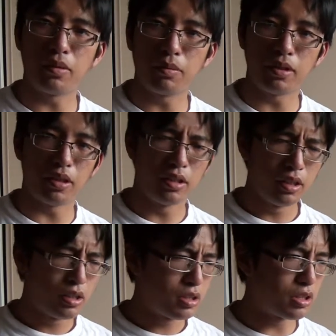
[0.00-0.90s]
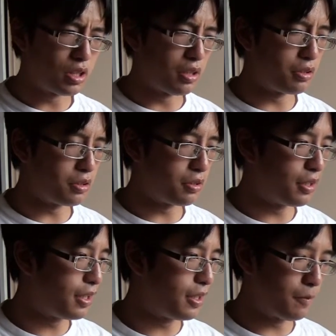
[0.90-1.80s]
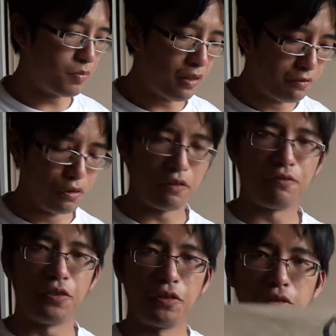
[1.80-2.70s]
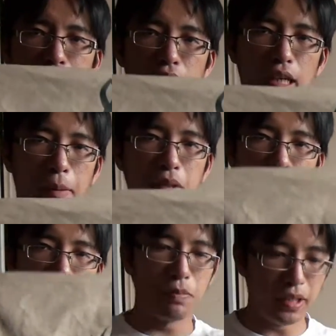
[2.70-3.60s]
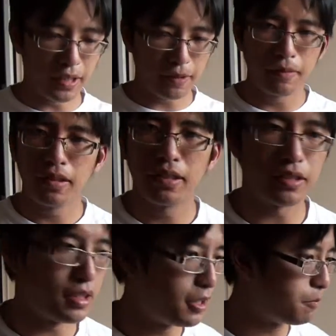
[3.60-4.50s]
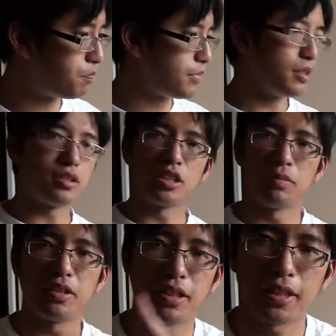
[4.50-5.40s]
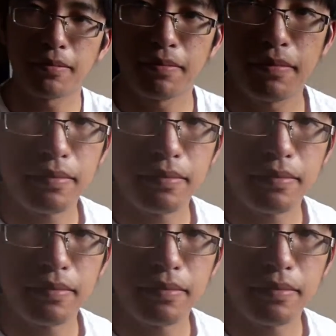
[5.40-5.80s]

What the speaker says: I'm gonna show you a fully filled messenger bag. So just give me a sec.